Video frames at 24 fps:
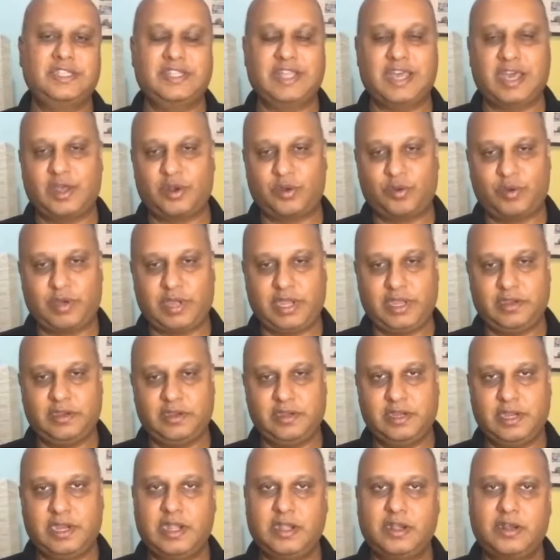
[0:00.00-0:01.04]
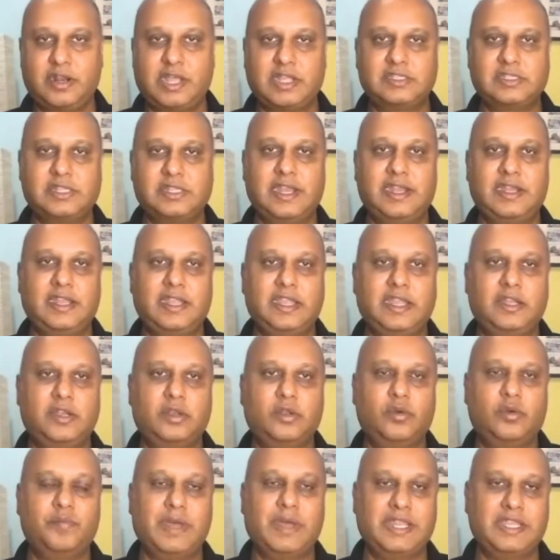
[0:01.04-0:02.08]
the ROI and translating
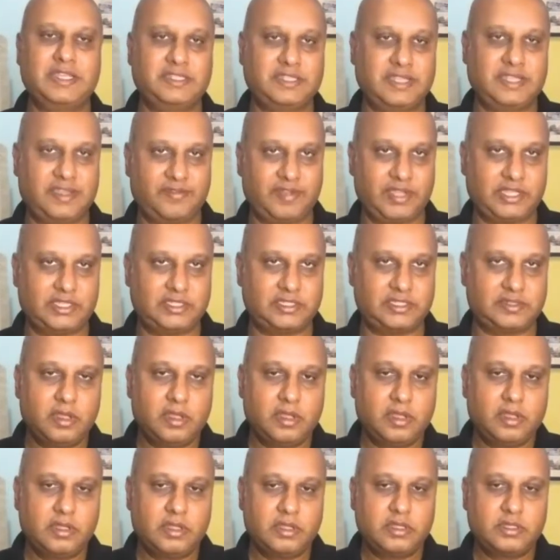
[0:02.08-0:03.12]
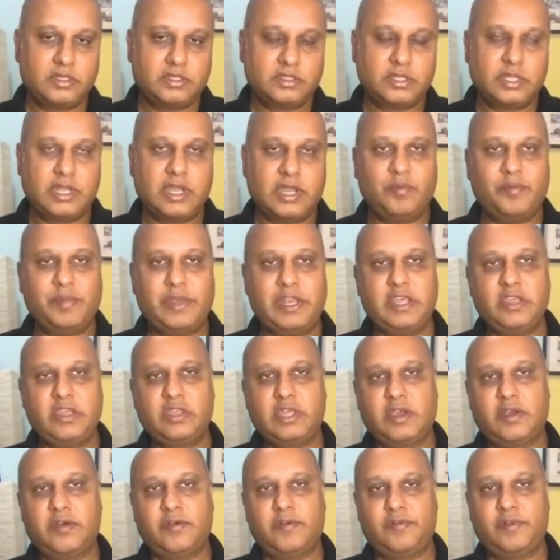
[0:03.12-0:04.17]
into money savings. So now,
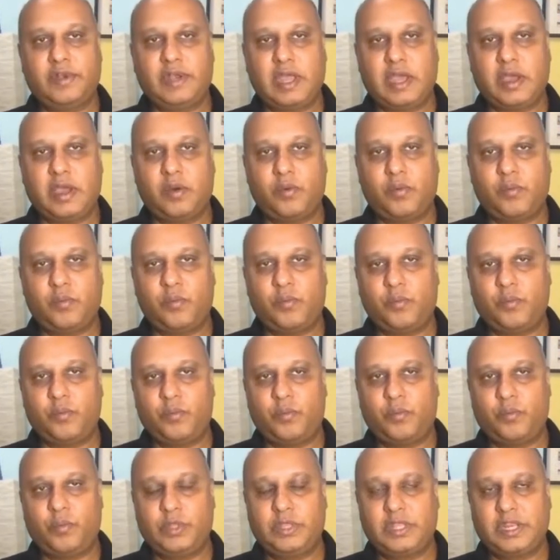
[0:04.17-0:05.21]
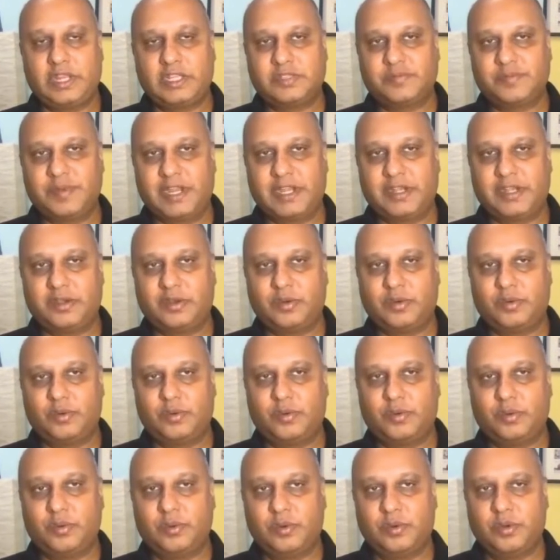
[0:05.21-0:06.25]
Manisha, now with respect to